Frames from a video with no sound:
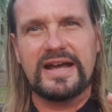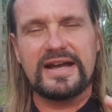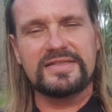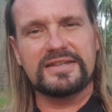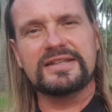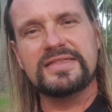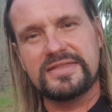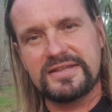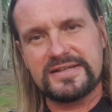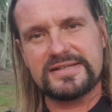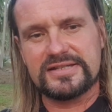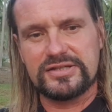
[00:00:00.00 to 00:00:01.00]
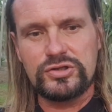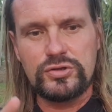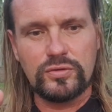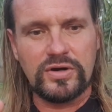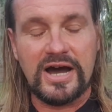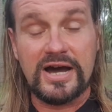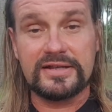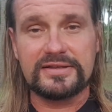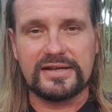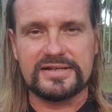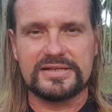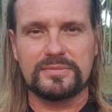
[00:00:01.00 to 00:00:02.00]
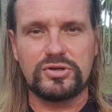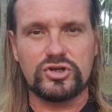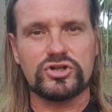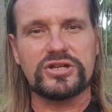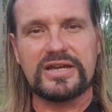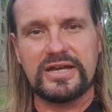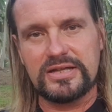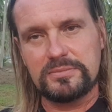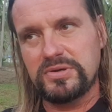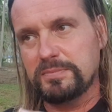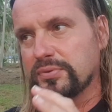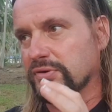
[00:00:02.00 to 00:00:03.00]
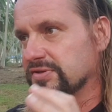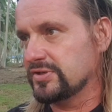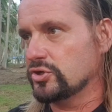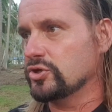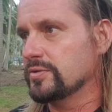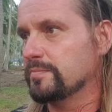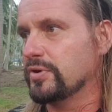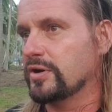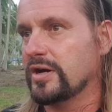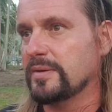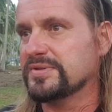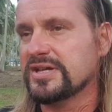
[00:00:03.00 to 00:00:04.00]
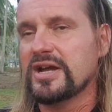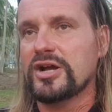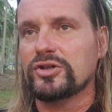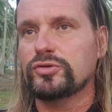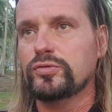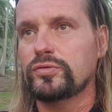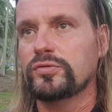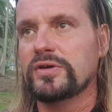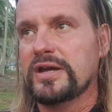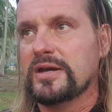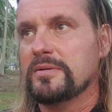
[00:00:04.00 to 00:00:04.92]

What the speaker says: And in this, your art exhibition can be positioned perhaps to